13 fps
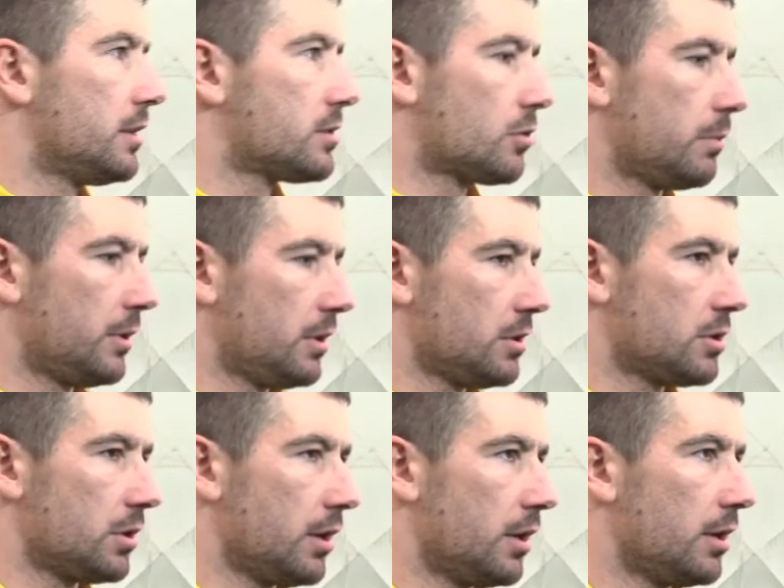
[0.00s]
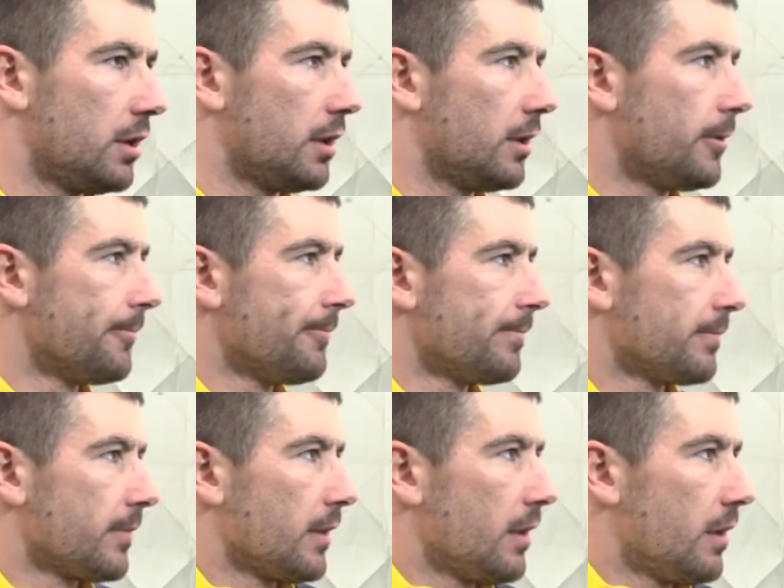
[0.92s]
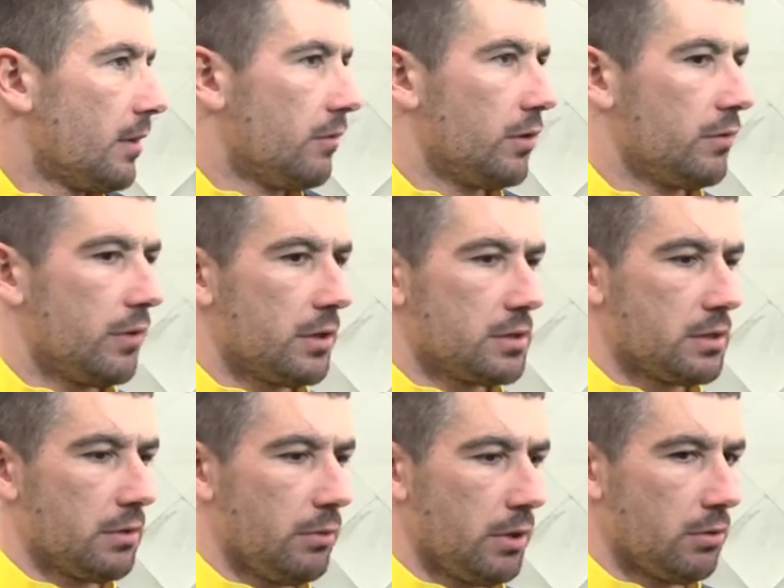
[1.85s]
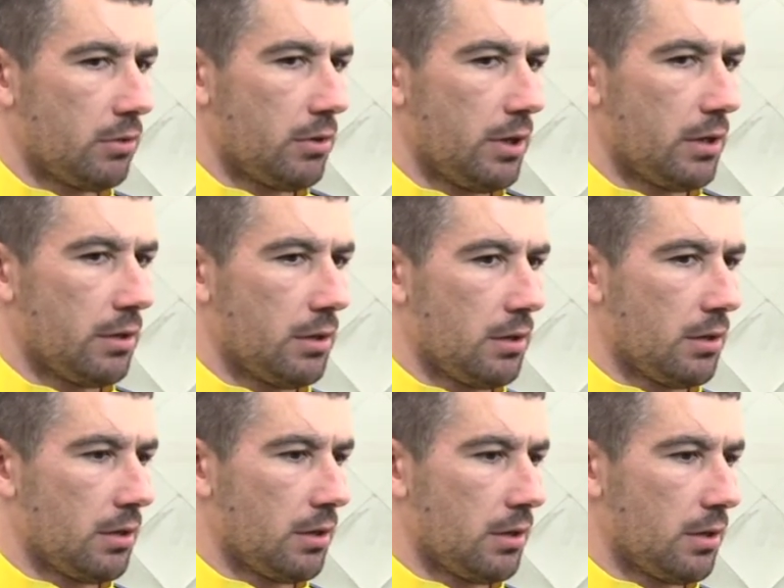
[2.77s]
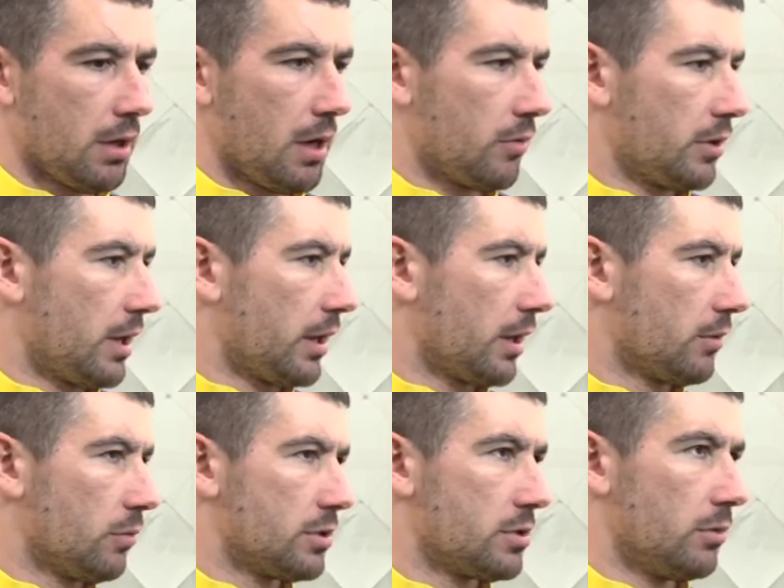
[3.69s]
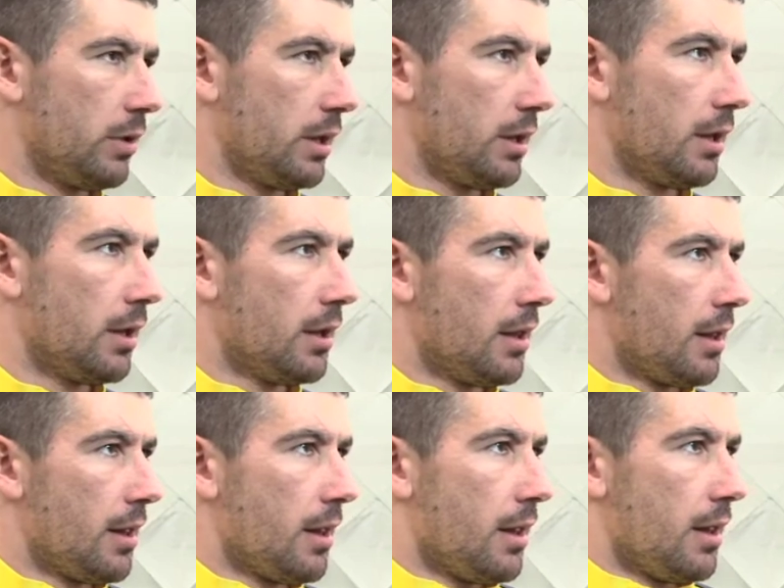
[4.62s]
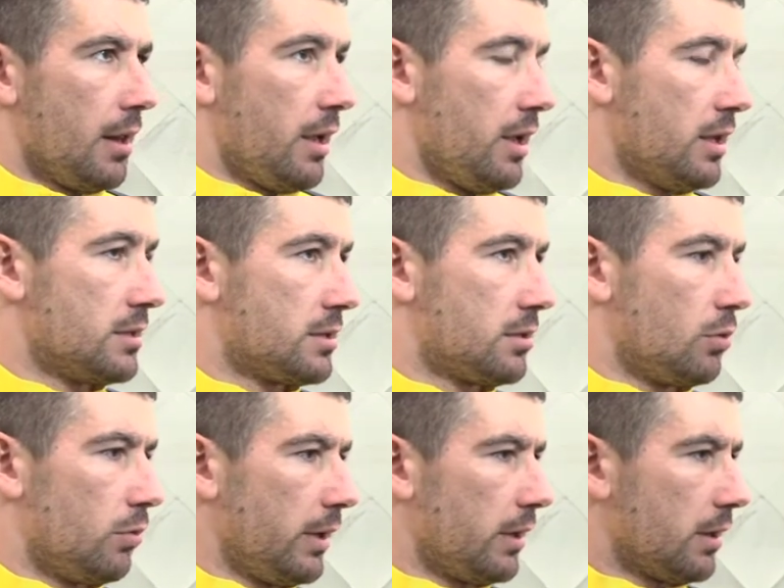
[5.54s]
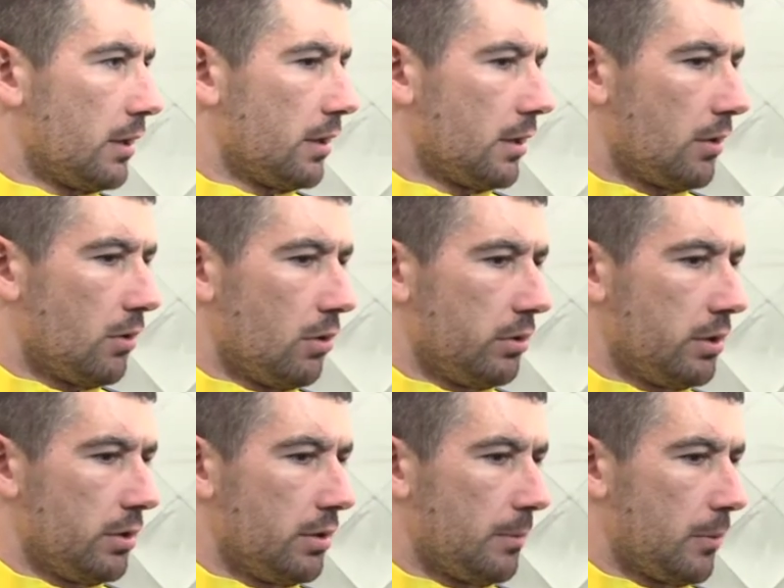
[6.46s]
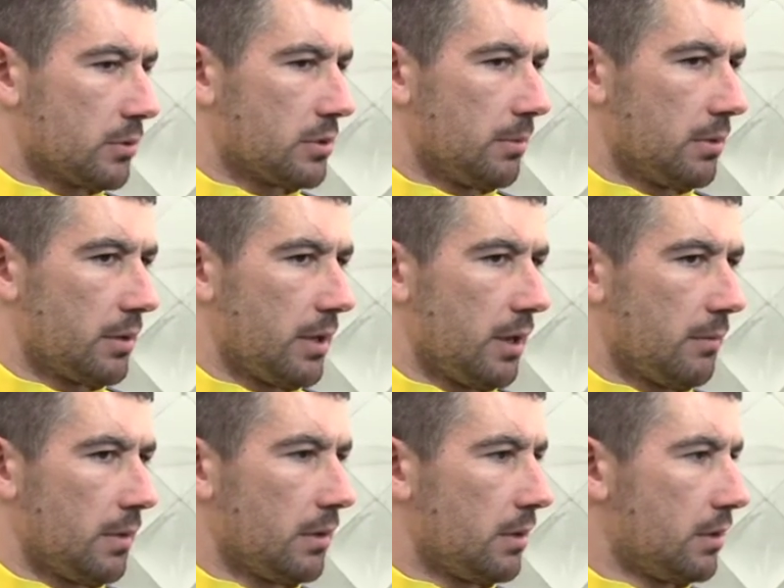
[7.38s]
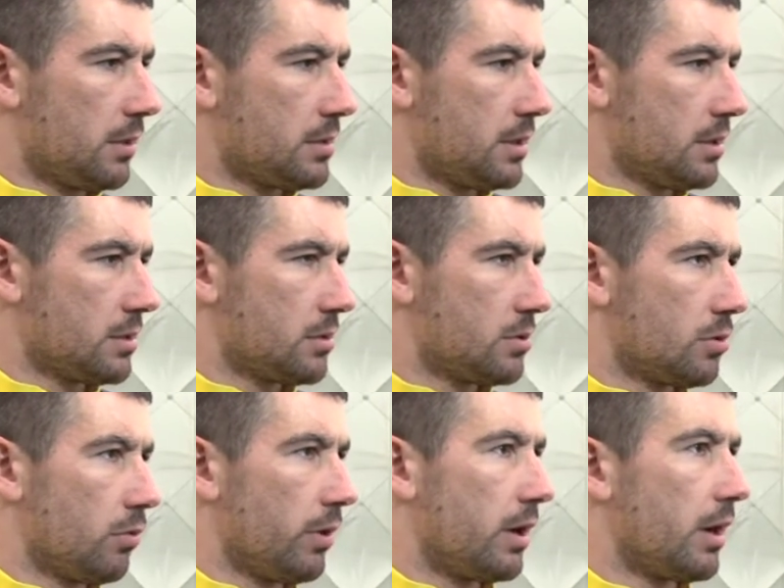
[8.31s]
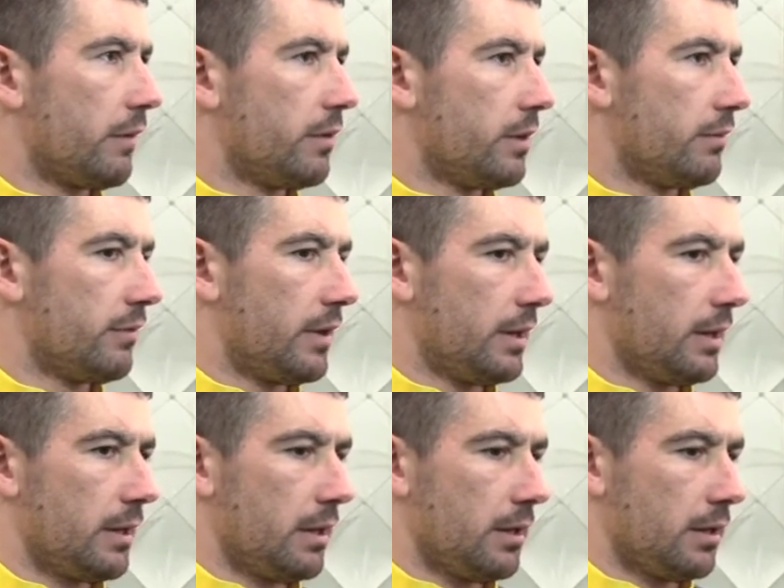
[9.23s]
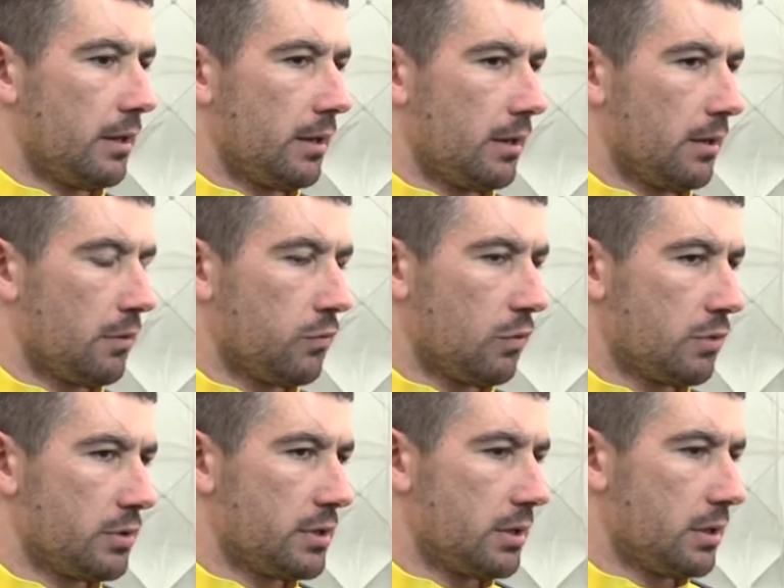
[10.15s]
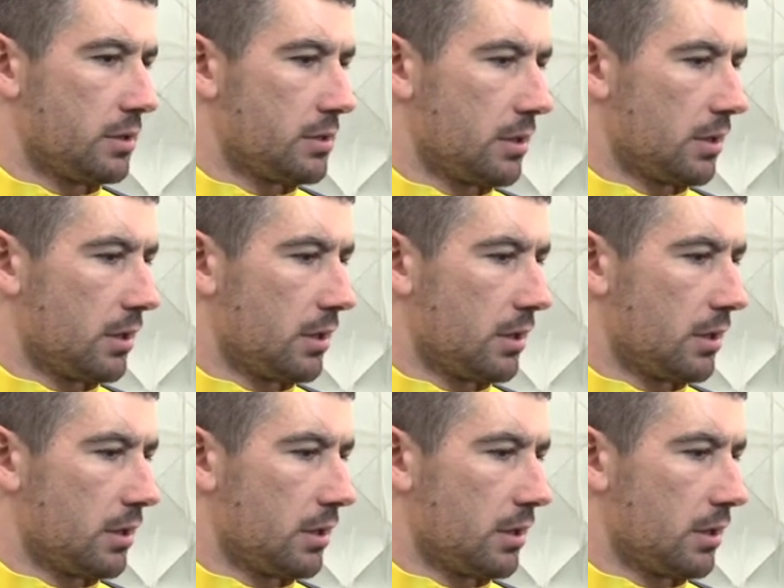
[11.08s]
this competition and with first victory, and our target was to win, is to win all the possible game in the season. So we arrived in the final, and of course that is